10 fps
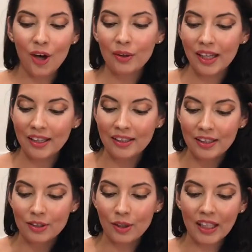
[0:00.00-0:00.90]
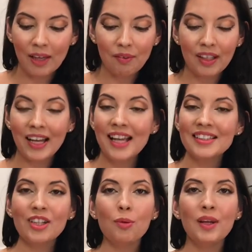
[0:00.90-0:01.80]
Okay, so I gave it a nice
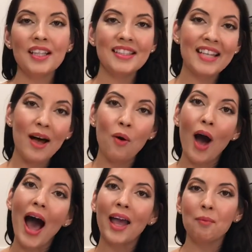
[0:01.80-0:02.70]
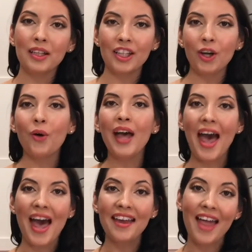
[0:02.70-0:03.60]
little rinse. Now I am gonna go
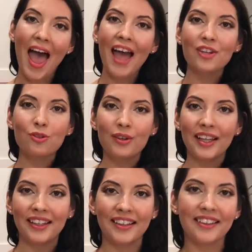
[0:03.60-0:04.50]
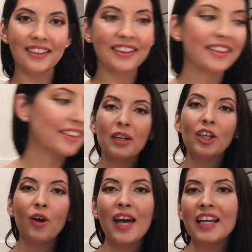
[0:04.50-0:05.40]
ahead and drain it. I'm gonna
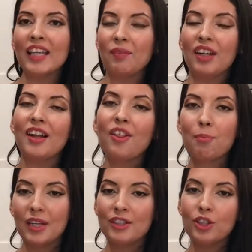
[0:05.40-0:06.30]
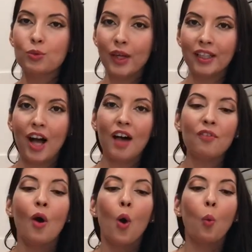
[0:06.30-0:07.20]
go ahead and give it another minute to drain
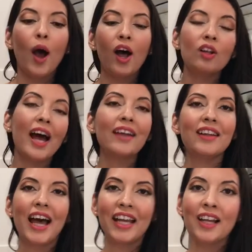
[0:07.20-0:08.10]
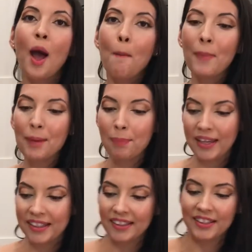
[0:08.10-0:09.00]
off while I line my
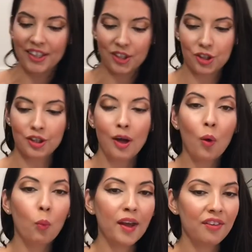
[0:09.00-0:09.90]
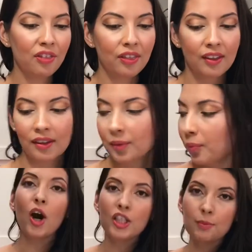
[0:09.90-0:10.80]
baking dish with
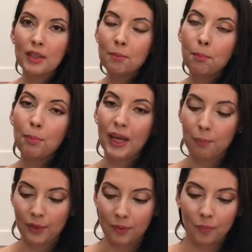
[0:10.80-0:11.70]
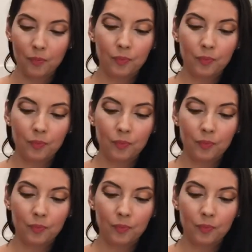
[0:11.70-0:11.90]
parchment paper.